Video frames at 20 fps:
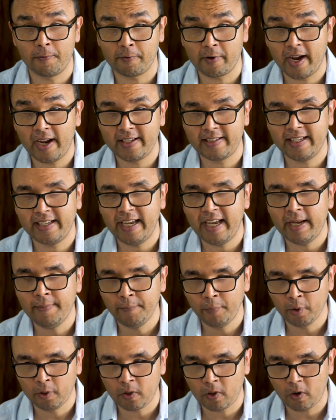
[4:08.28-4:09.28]
of rising
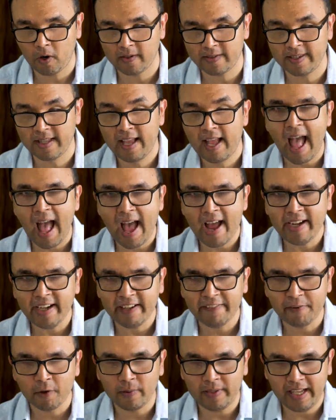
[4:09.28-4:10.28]
input costs. And
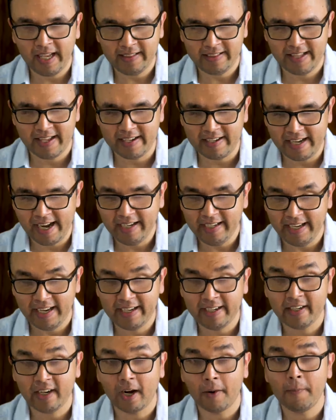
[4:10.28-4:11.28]
if you take their net
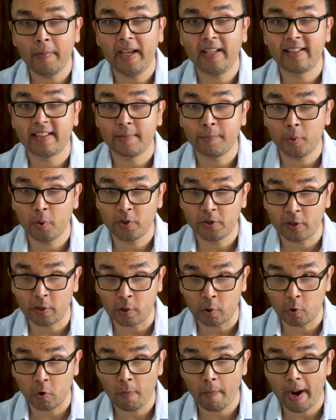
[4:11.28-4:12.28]
income, it's supposed to
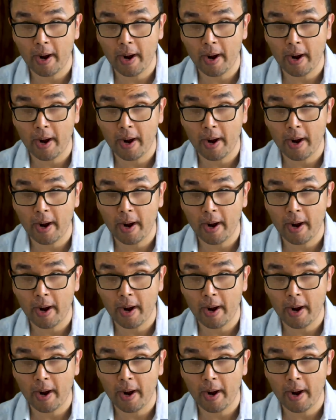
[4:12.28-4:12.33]
grow